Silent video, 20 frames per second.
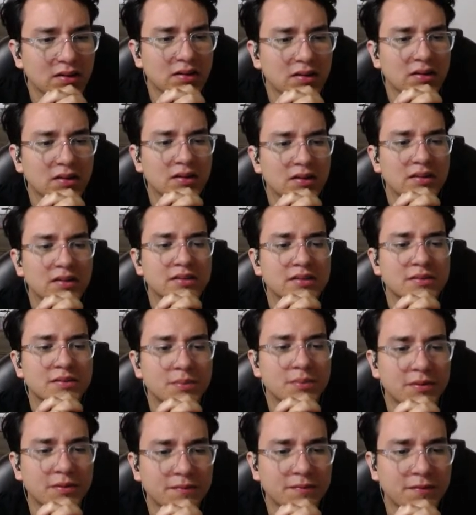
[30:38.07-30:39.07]
spawn
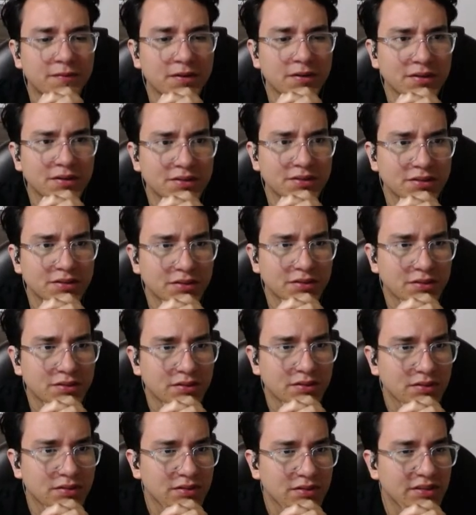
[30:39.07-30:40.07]
function?
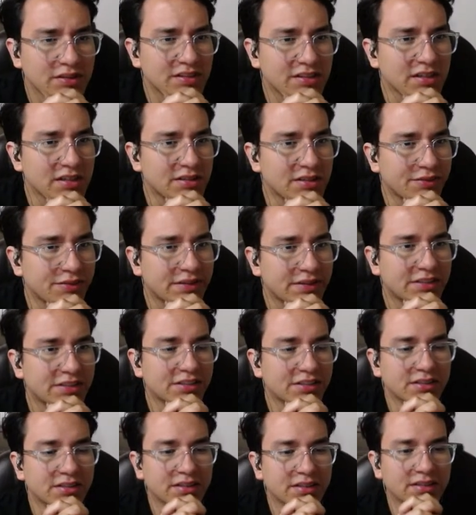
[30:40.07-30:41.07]
This doesn't return
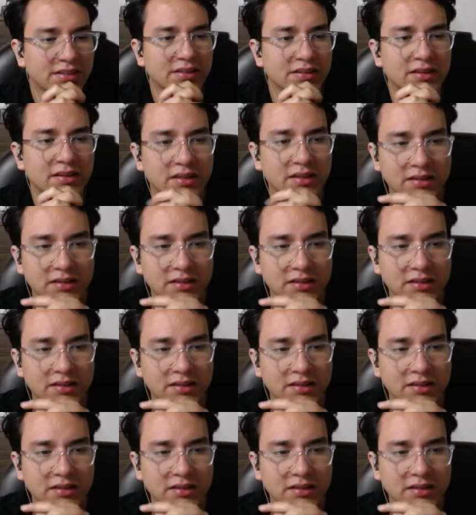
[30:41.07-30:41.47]
anything.